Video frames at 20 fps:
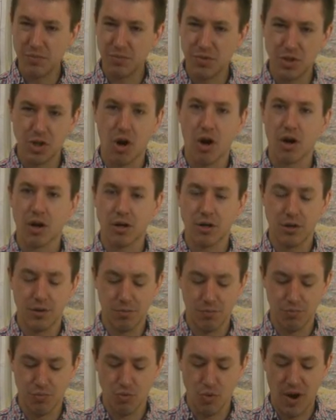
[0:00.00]
dark
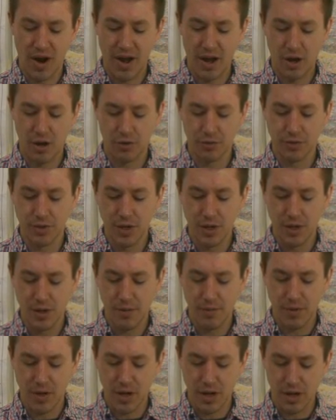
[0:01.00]
brown.
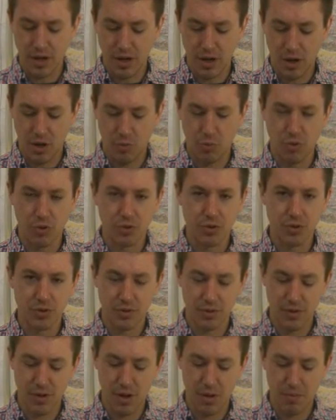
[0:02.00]
Almost
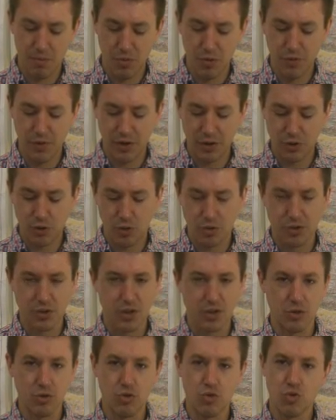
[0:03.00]
moving towards
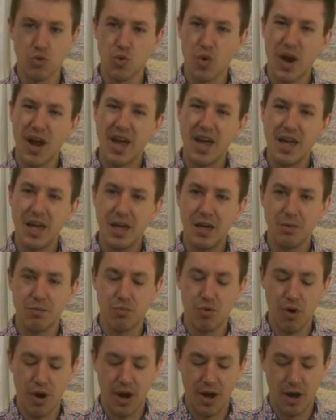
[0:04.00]
a gray
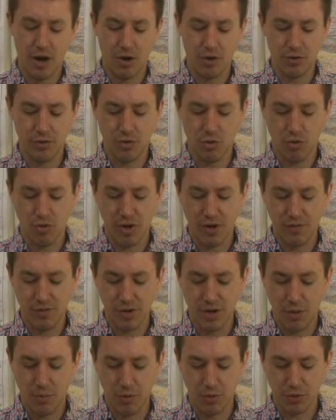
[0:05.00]
brown or
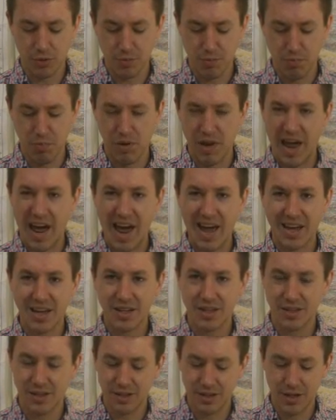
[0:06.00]
even almost
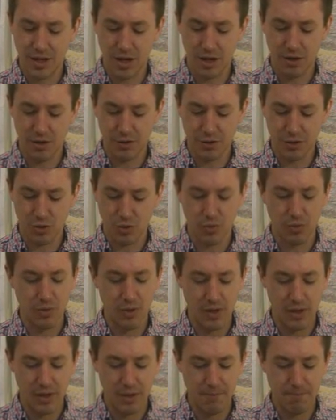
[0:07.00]
black in color, so
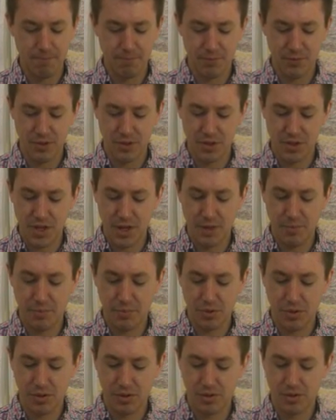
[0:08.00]

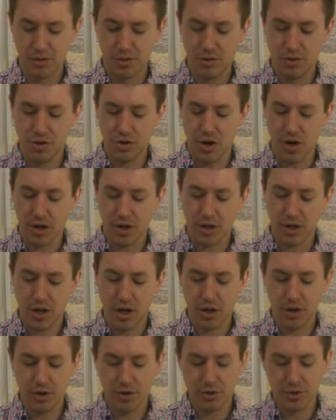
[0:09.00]
deep dark
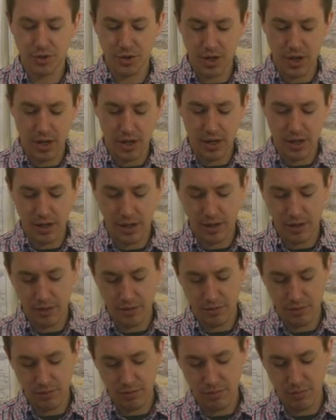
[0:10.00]
colors.
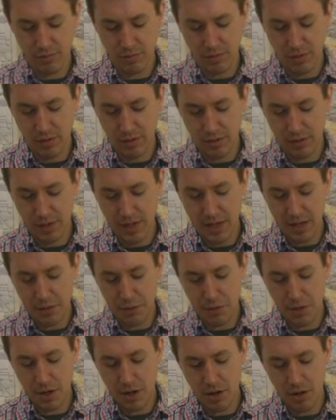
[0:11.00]

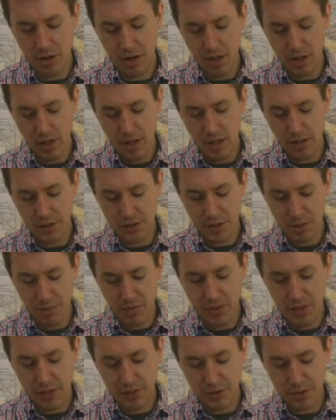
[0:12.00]
Length here, some
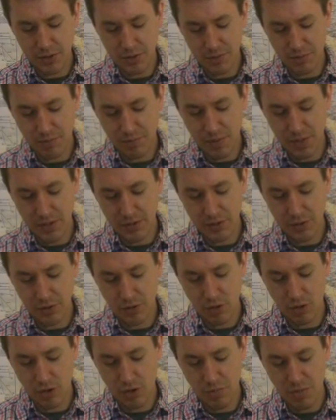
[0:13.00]
of these pieces
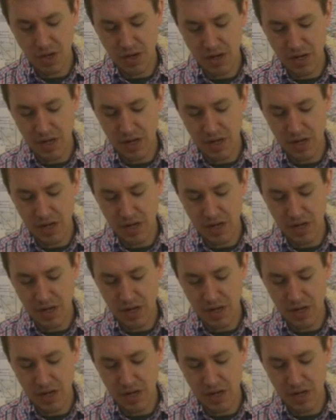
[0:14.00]
are going to be 1